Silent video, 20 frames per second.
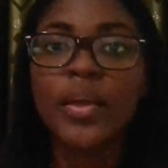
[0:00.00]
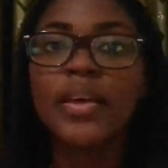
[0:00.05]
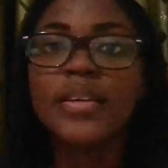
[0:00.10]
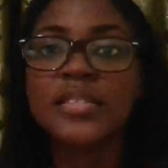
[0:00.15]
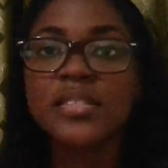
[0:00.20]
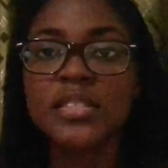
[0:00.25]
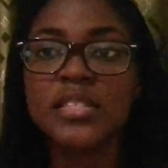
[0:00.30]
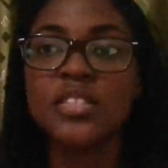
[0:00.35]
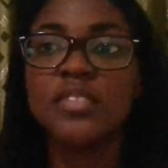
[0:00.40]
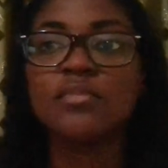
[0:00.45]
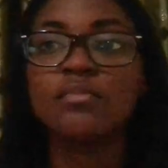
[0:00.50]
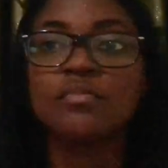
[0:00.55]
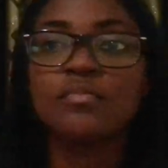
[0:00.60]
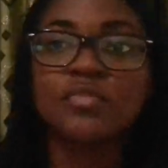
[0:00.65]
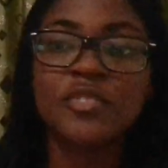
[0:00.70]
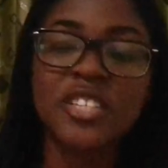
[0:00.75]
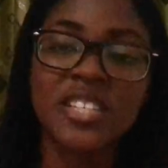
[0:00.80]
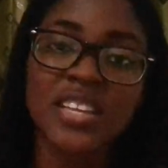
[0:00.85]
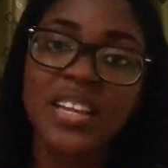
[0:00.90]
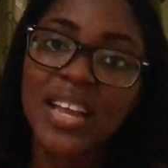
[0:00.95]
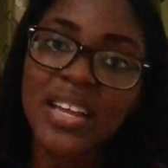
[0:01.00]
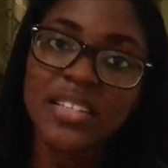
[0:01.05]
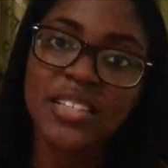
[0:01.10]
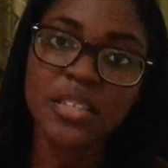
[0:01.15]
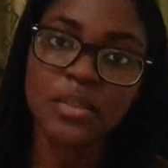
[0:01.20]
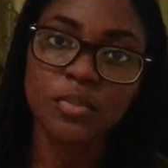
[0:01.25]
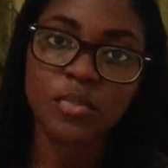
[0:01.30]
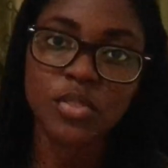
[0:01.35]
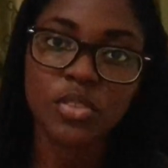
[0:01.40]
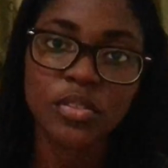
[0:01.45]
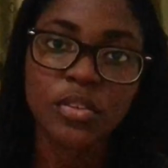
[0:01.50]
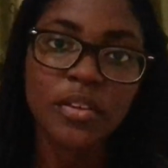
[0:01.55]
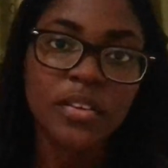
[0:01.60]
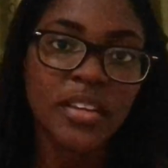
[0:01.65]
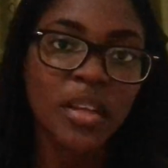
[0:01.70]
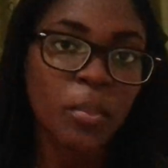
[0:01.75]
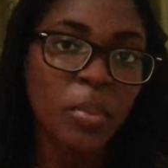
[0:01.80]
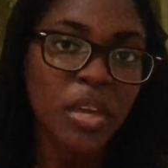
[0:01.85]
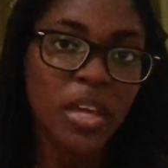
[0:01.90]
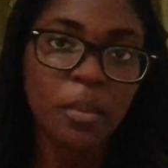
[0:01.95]
See, Gisela Dems,
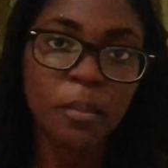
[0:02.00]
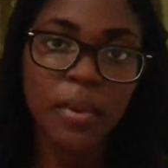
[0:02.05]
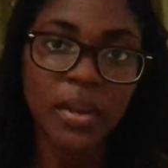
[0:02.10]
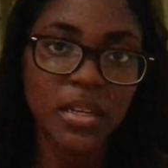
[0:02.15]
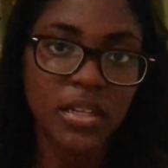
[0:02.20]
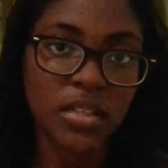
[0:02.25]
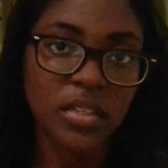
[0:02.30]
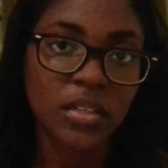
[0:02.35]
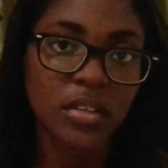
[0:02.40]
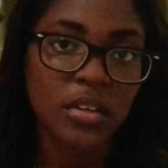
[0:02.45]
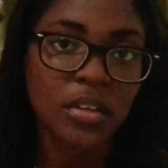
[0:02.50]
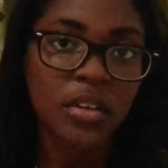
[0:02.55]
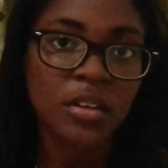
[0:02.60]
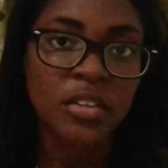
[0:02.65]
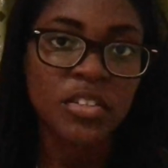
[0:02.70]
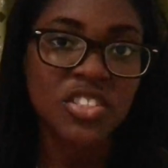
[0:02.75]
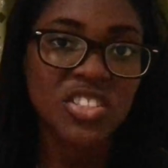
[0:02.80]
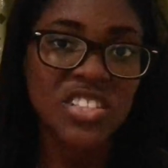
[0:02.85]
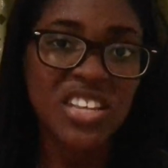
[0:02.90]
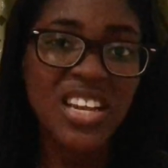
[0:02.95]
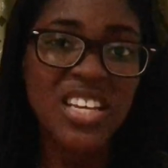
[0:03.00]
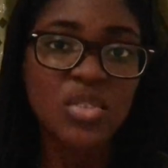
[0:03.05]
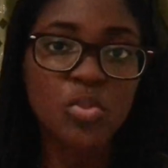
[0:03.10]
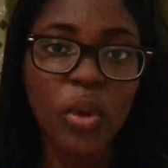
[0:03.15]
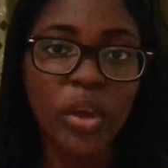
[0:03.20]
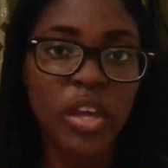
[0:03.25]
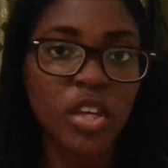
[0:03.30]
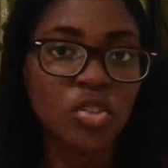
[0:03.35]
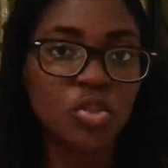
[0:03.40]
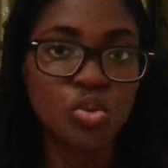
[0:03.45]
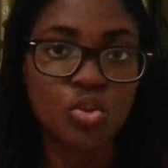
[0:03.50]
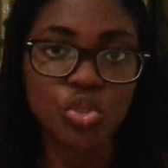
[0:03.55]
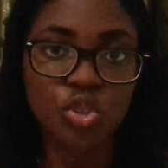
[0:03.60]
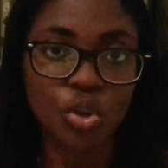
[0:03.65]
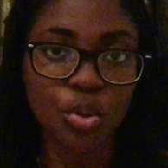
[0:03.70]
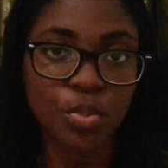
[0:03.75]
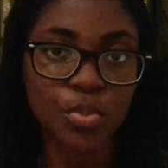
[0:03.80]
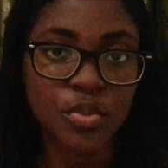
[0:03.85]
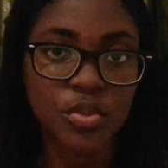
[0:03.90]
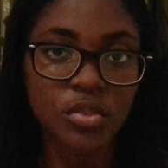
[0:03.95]
they're making money. Gisela is working two
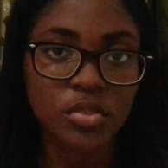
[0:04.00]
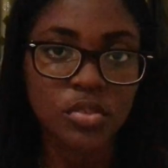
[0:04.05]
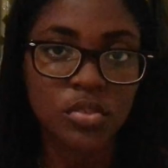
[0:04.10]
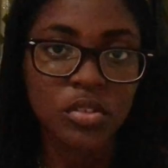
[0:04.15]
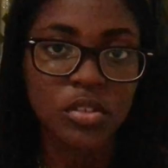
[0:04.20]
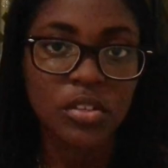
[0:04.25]
jobs.